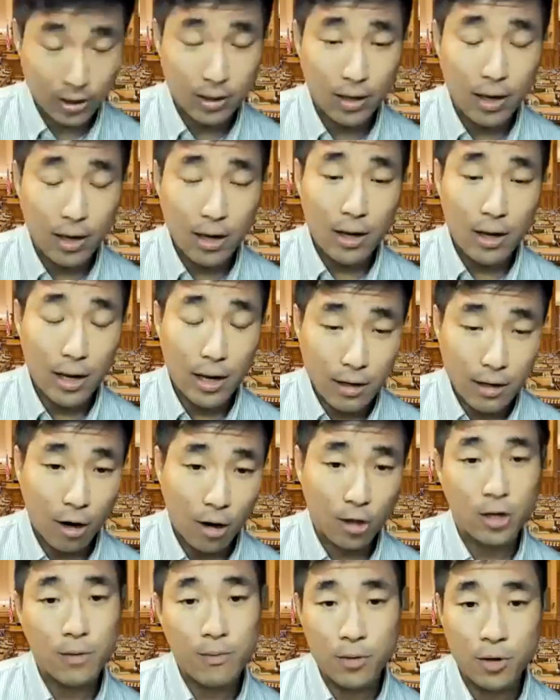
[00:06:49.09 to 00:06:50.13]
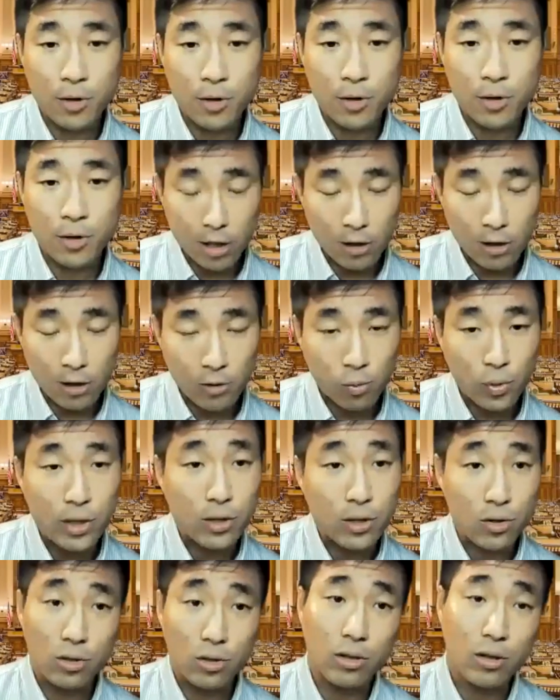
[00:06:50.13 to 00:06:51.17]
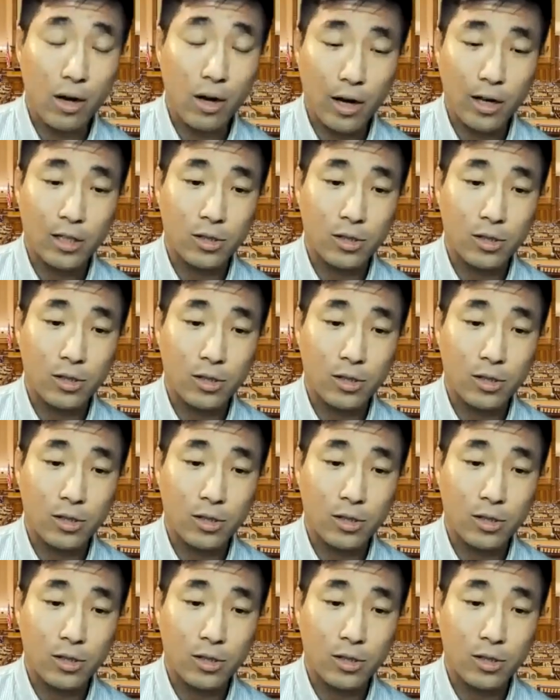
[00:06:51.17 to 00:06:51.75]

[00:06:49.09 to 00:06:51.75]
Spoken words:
in our community, which if we utilize,